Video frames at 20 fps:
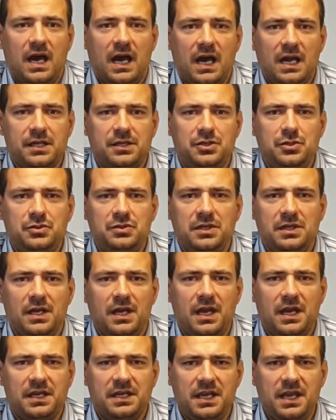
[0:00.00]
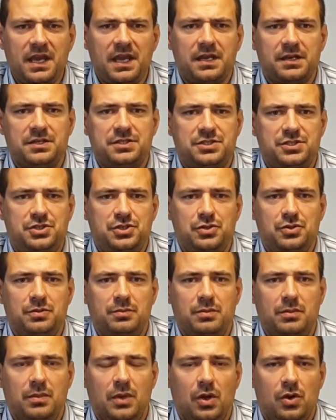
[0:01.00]
I could again
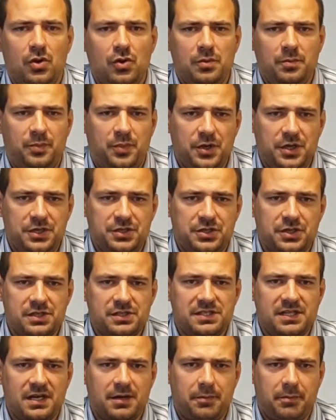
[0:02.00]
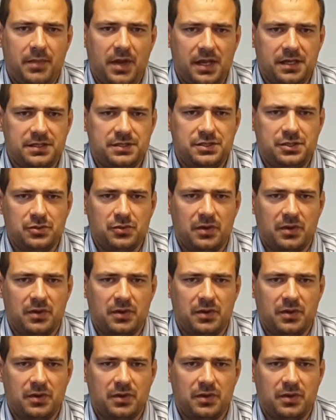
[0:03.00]
assume home printers are meant to